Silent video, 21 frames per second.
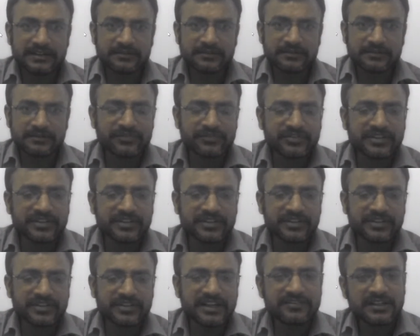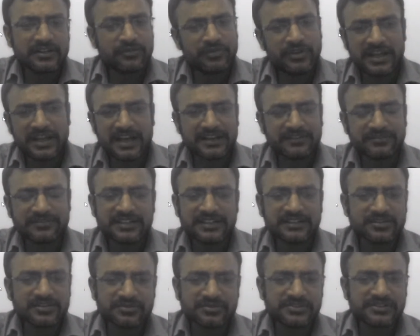websites, we
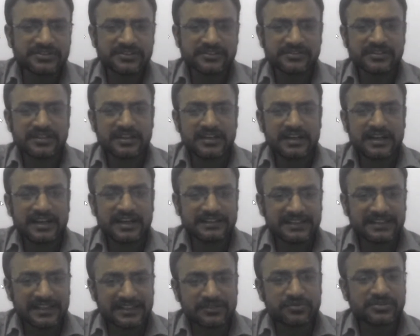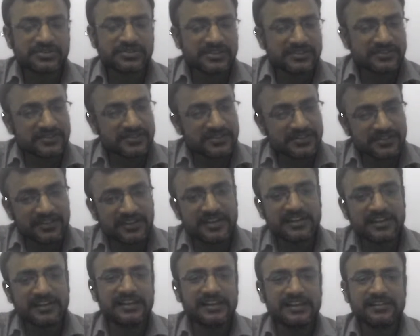have that questions, and that questions
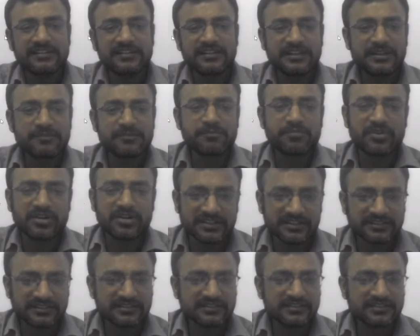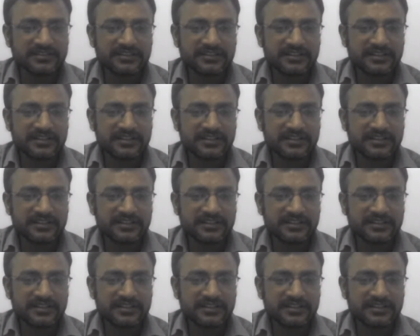is really important.